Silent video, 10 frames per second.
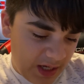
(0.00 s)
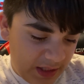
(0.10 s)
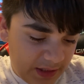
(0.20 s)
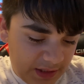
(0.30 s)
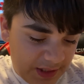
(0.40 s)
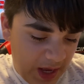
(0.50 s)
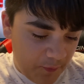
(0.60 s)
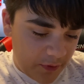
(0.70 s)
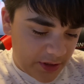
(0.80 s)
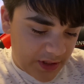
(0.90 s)
this
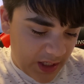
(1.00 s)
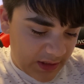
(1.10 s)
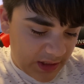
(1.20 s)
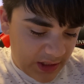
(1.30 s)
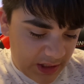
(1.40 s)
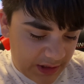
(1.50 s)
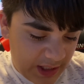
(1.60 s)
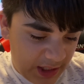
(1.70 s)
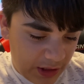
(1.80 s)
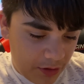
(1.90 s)
game was on the
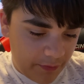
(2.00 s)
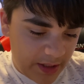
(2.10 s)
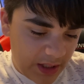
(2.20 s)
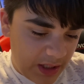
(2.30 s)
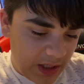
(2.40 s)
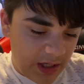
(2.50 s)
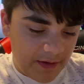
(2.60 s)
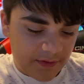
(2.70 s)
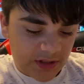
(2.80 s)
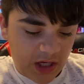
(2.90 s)
Nintendo Wii.
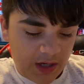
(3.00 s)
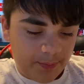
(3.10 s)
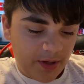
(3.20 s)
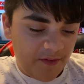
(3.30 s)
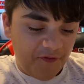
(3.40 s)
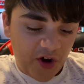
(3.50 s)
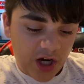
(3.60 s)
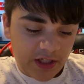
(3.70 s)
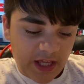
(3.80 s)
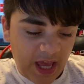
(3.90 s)
It was a pretty
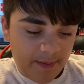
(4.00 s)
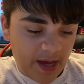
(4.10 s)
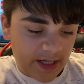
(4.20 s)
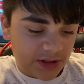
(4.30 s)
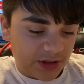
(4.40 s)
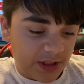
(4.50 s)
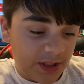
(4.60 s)
fun game, actually.